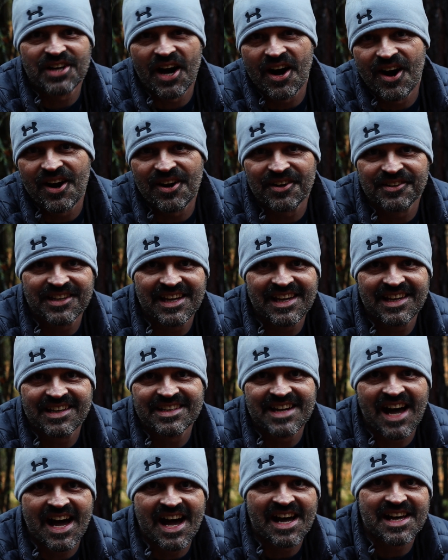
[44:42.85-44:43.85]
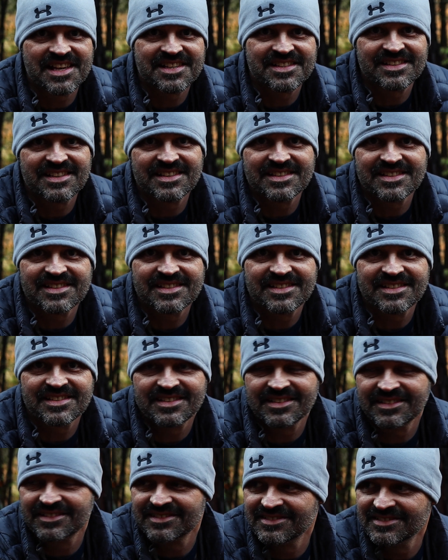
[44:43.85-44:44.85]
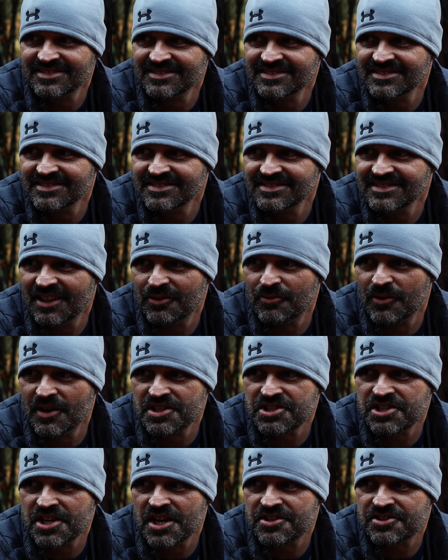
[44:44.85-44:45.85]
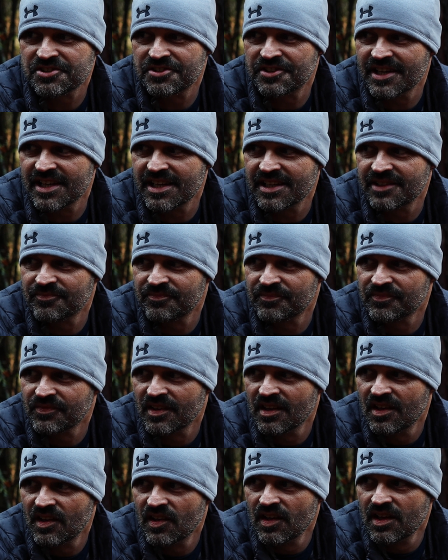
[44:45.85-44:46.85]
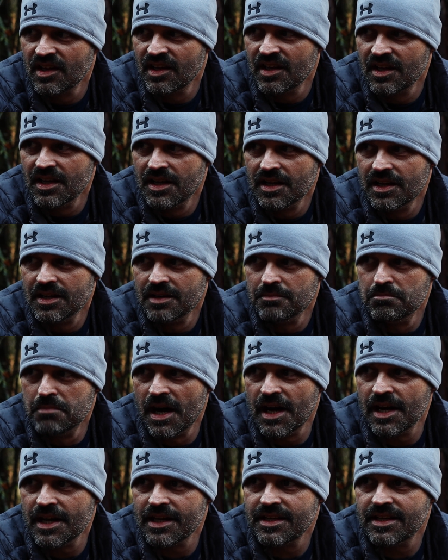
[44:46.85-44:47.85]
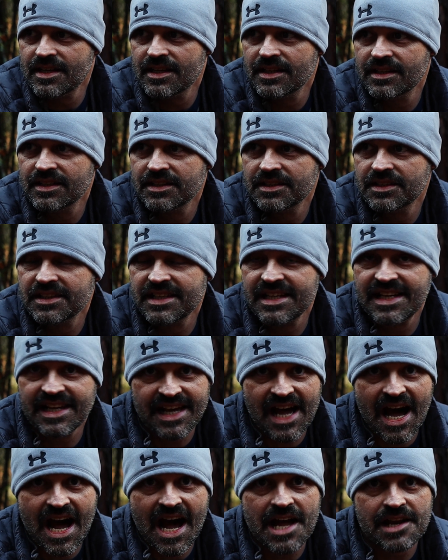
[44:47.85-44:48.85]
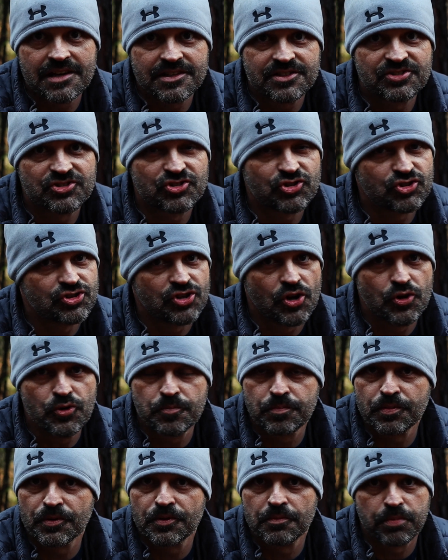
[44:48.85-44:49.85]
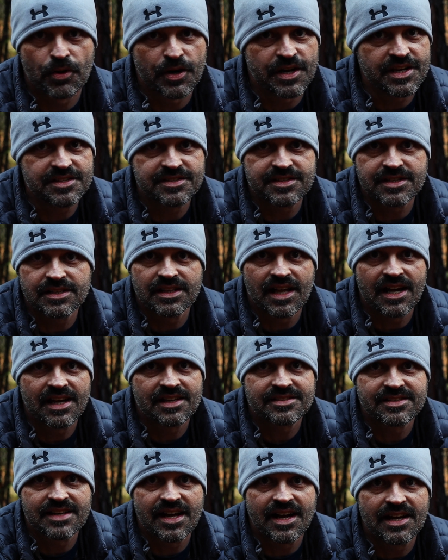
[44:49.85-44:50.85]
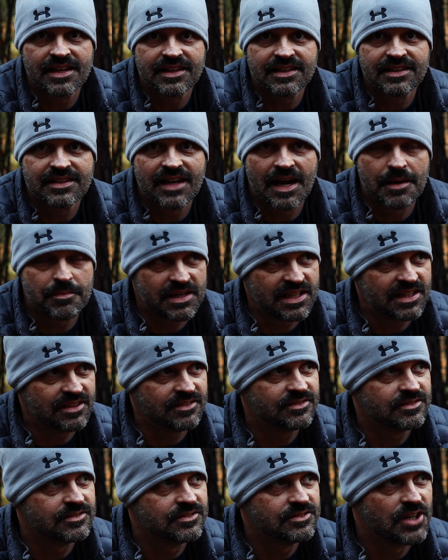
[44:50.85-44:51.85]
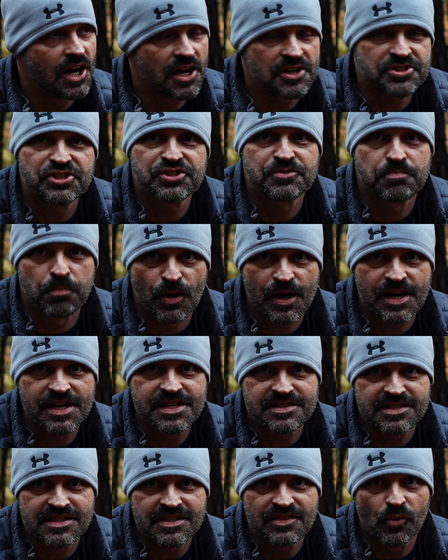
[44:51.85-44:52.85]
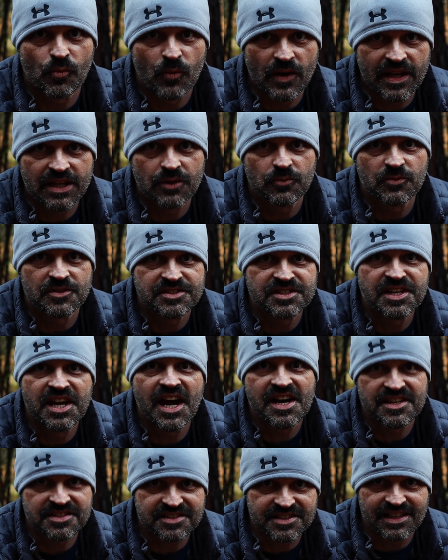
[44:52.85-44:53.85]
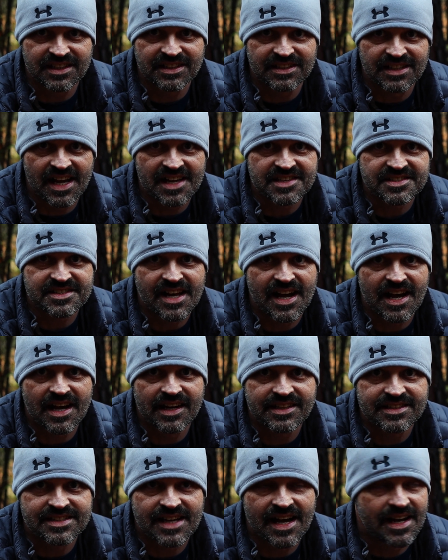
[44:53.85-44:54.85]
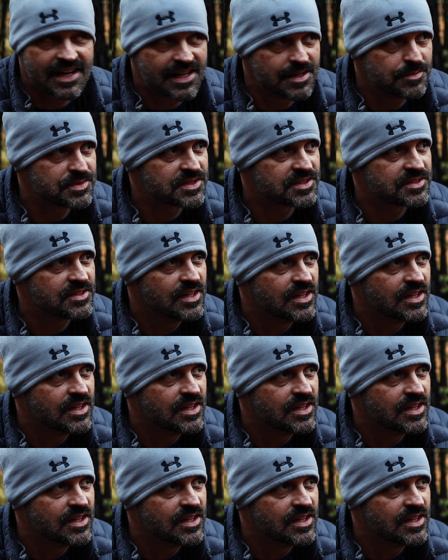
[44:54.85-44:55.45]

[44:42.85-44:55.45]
taut and nice as it was yesterday. But it got super breezy last night. I mean, not just breezy, the wind was gusting last night at times.